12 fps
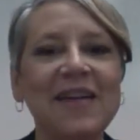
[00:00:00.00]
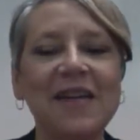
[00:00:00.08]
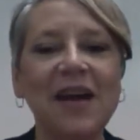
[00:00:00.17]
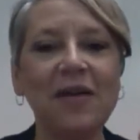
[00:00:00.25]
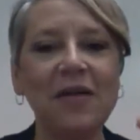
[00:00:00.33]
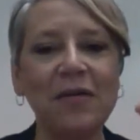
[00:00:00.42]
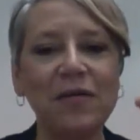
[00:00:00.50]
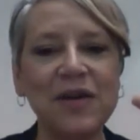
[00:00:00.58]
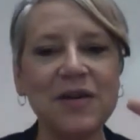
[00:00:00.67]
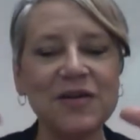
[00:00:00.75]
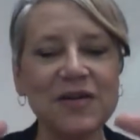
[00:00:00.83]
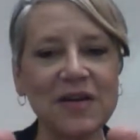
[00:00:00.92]

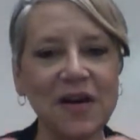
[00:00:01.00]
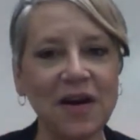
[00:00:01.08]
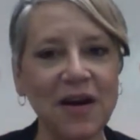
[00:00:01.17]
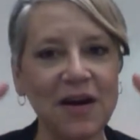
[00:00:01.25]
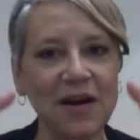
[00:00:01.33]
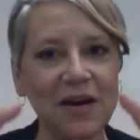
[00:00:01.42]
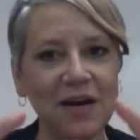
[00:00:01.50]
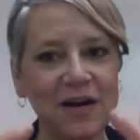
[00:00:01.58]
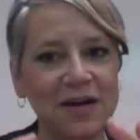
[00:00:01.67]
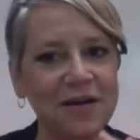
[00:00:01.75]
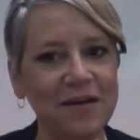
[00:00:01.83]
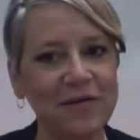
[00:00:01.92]
Everything just
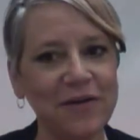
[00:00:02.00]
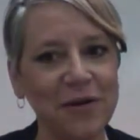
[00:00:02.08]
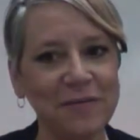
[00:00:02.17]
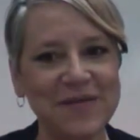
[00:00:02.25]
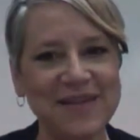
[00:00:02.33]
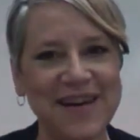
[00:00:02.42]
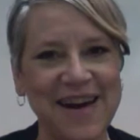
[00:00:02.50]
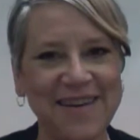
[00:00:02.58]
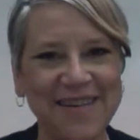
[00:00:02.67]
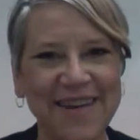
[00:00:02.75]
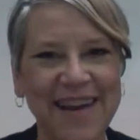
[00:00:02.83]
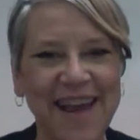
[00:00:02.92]
kind of comes
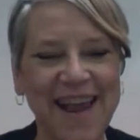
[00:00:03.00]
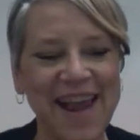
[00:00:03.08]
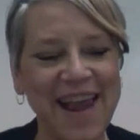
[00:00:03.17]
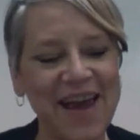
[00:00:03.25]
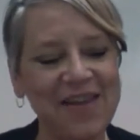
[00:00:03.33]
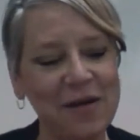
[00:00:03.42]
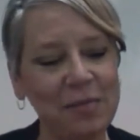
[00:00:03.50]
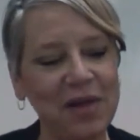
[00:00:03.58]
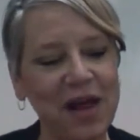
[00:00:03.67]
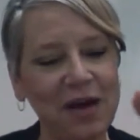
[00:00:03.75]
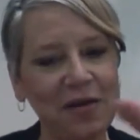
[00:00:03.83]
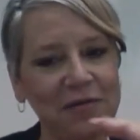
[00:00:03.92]
down, and the
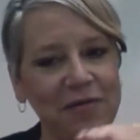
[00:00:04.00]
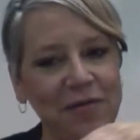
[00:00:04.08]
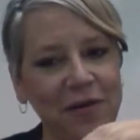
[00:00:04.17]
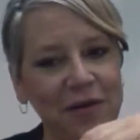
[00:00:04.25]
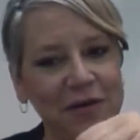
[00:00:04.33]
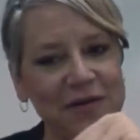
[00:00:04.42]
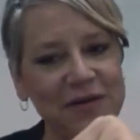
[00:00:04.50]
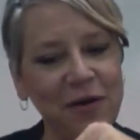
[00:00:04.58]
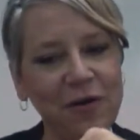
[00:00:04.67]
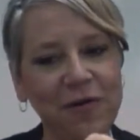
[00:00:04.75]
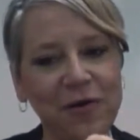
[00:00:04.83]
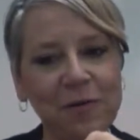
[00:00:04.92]
bladder falls
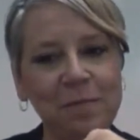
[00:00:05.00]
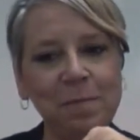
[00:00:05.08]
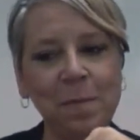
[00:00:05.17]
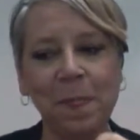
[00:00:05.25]
over.